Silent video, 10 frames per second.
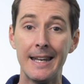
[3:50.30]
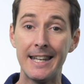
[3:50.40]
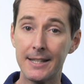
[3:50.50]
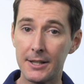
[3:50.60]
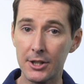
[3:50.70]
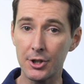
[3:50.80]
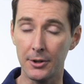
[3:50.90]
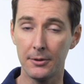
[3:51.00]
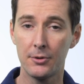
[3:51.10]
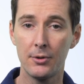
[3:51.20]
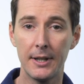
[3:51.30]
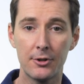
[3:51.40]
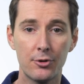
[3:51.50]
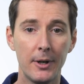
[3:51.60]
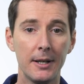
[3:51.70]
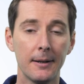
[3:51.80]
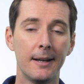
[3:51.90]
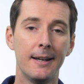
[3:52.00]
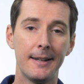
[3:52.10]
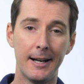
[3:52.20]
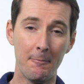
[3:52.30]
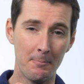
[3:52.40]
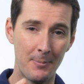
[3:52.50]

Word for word: in addition to that training. Now,